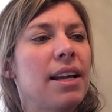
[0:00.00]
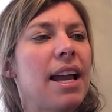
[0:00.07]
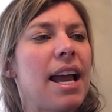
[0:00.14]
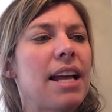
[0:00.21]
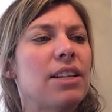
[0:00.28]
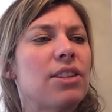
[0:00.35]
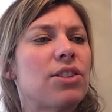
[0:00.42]

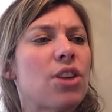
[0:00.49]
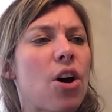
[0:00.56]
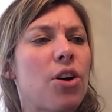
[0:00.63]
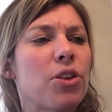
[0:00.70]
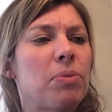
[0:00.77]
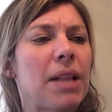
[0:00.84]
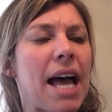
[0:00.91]
and saw
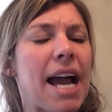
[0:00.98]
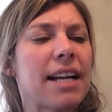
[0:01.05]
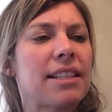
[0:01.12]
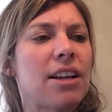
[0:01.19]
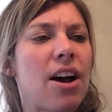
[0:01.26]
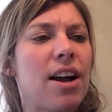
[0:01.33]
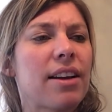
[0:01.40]
the black
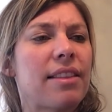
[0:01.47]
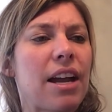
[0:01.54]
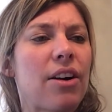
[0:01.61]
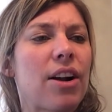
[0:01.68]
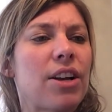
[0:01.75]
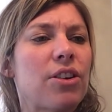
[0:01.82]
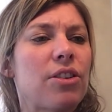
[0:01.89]
dog
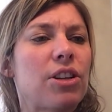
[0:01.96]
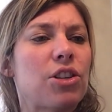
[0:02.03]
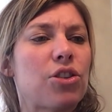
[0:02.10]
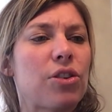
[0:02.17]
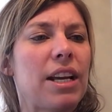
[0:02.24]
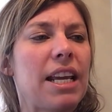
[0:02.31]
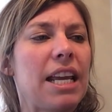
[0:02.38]
there under the
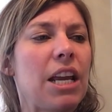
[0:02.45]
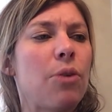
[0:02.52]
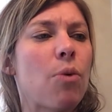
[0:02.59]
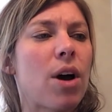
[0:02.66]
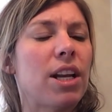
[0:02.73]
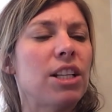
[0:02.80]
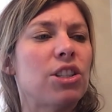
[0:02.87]
tree, he
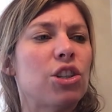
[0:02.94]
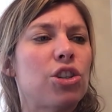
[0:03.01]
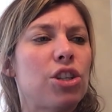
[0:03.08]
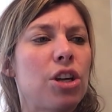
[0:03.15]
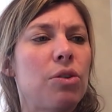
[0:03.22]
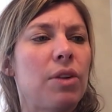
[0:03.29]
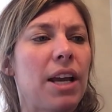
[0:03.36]
wanted to
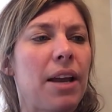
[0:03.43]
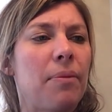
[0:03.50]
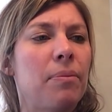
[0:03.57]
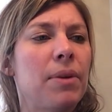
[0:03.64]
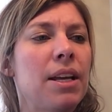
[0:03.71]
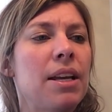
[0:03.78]
shoot him,